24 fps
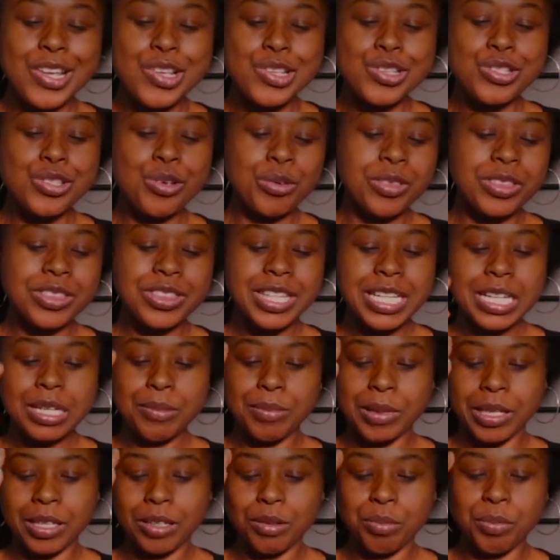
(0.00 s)
So think
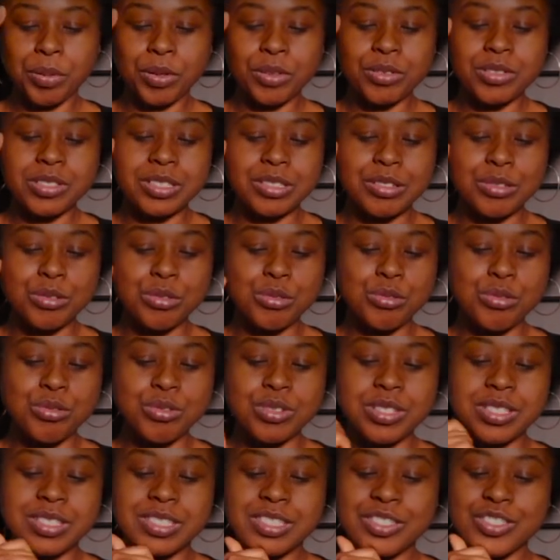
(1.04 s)
about a person
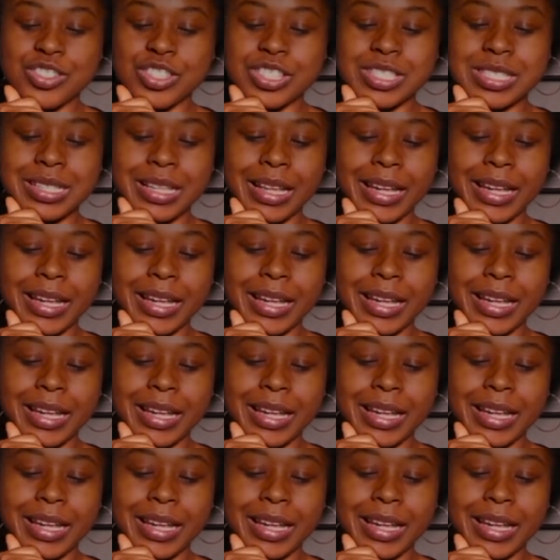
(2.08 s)
who's just